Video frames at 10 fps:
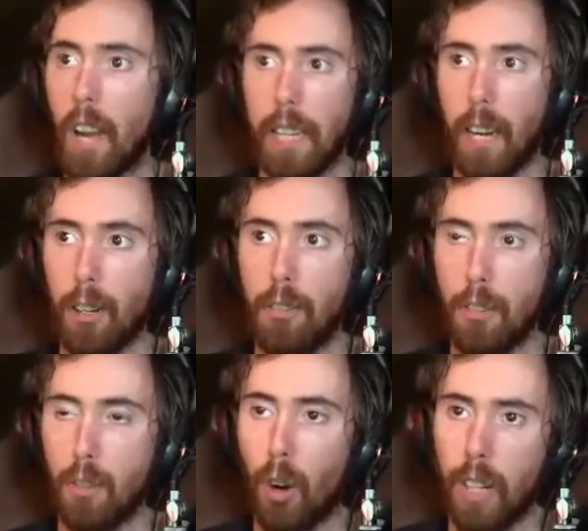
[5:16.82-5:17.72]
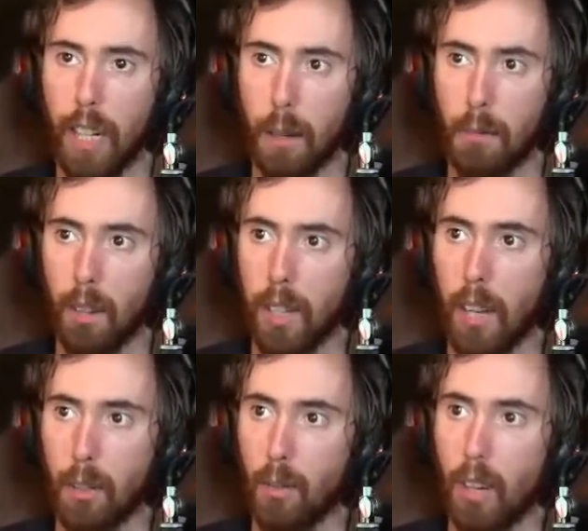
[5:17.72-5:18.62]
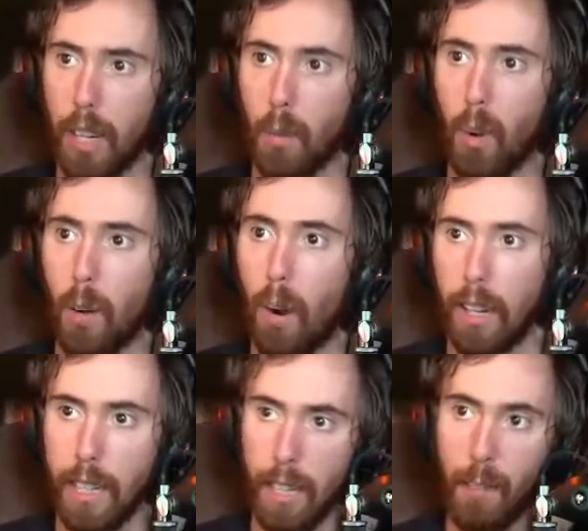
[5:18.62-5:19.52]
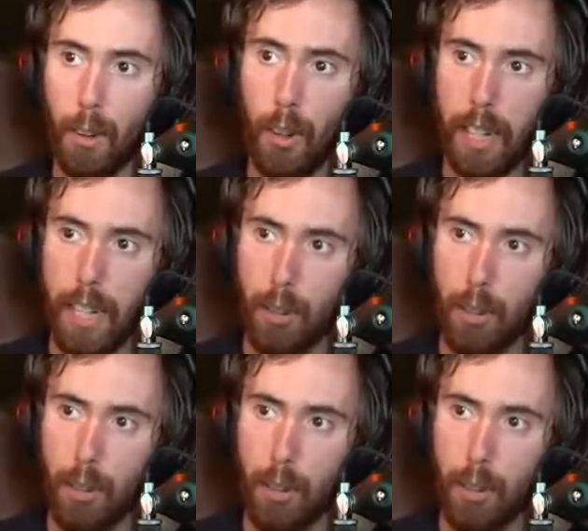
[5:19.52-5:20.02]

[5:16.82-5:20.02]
I guarantee he's targeting Jelly? himself. Yeah, dude, look at what what he's even looking.